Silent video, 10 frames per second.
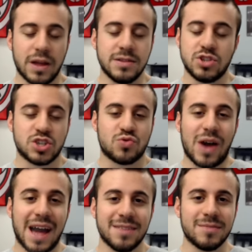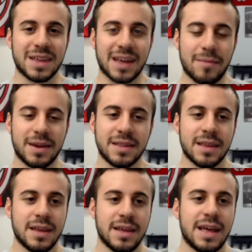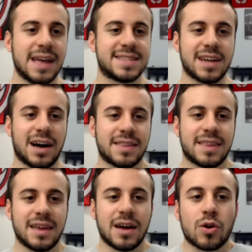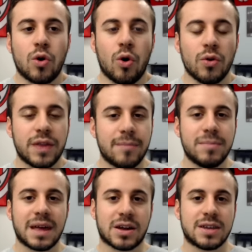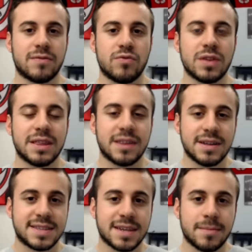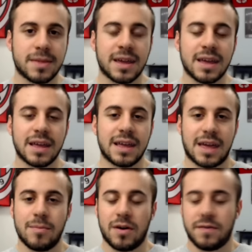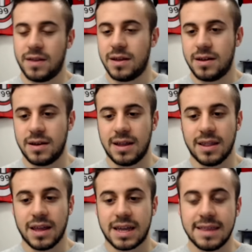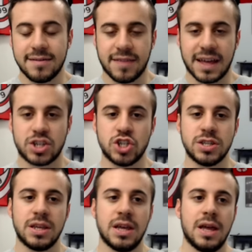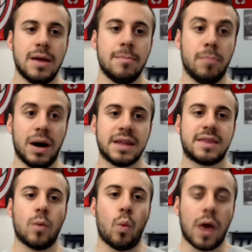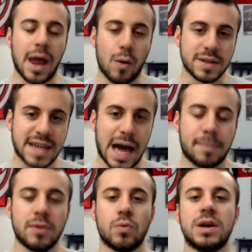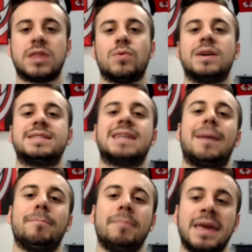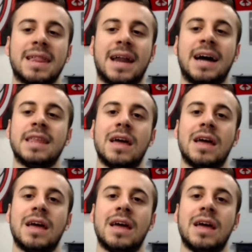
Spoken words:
just randomly. I mean, it's not a goal that Milan could have really done something. It came off an unlucky deflection. But what I was happy with was that Milan